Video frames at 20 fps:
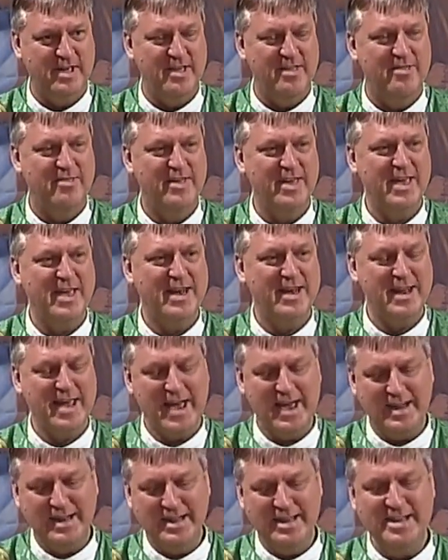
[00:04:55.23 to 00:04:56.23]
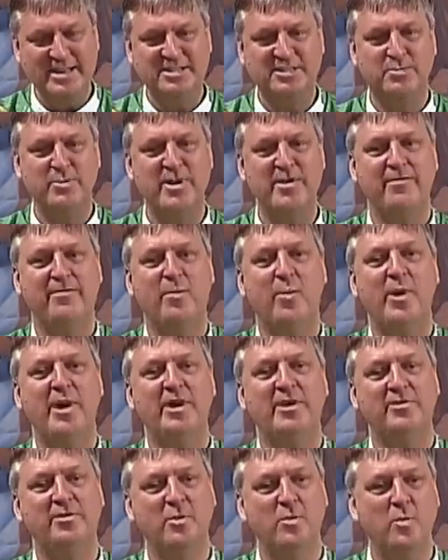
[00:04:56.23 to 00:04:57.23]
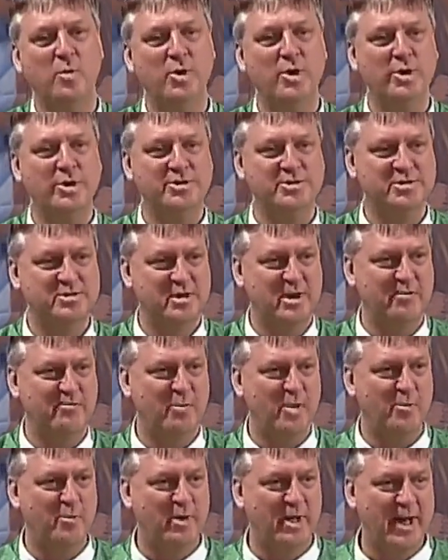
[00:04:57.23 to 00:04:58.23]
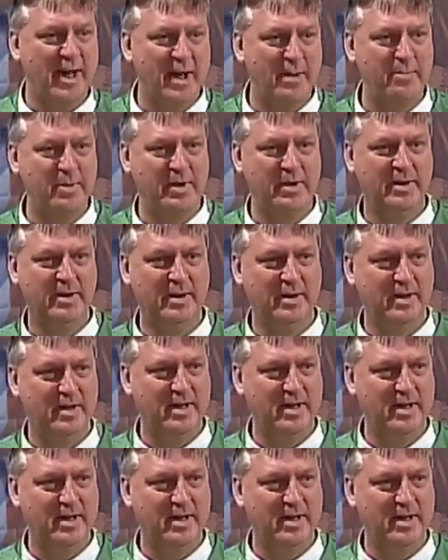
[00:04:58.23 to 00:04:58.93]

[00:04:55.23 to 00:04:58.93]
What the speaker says: then at least we avoid the worst of what will happen